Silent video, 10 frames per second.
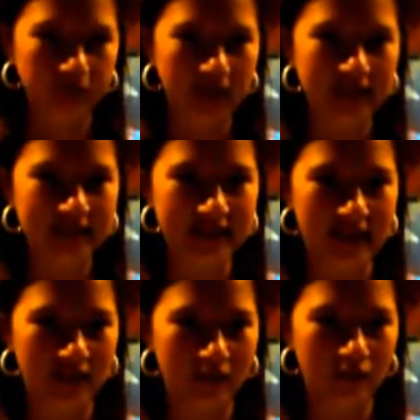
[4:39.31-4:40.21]

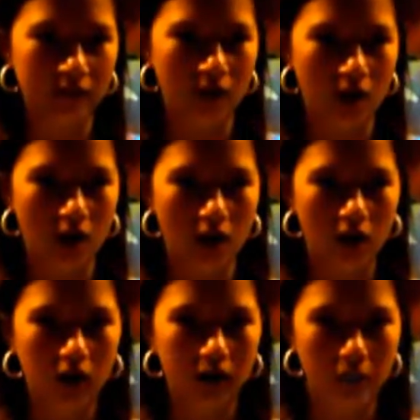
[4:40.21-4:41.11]
instead of
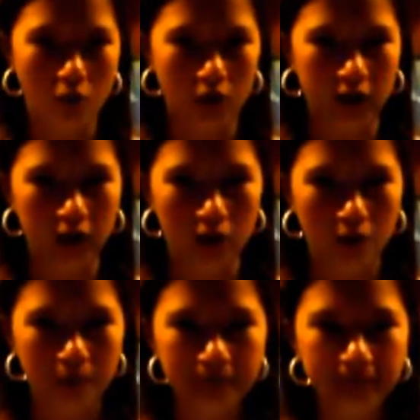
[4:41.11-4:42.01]
him walking home.